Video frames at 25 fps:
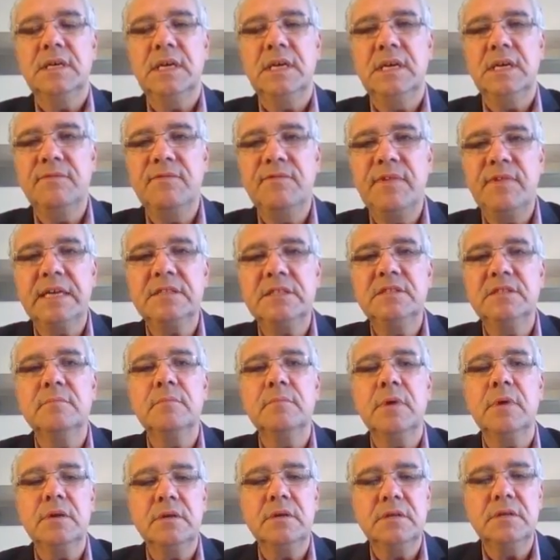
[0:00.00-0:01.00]
in fact, the
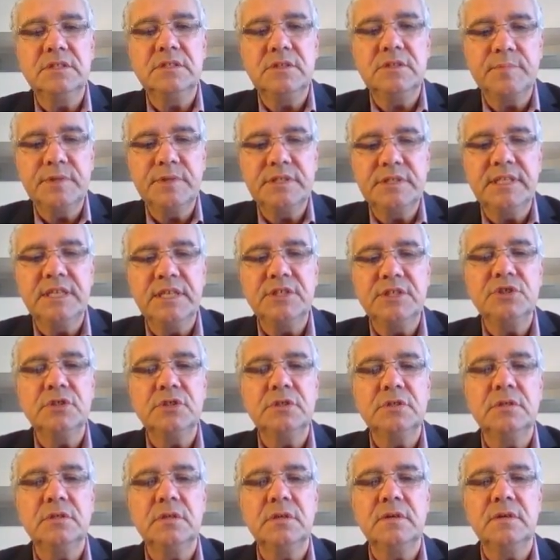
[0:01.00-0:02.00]
modern
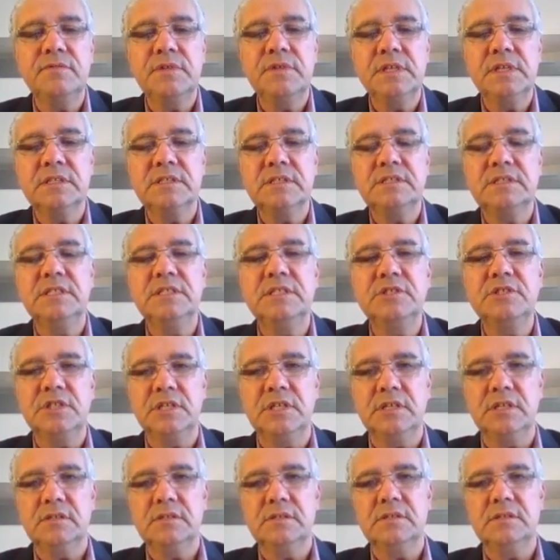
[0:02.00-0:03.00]
interpretation of Hill's
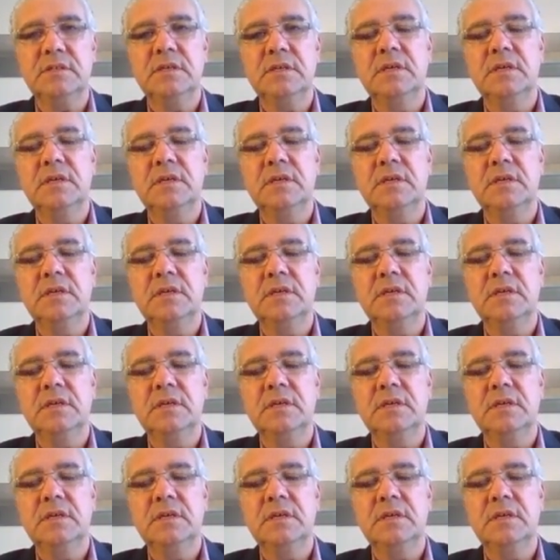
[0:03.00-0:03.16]
teachings,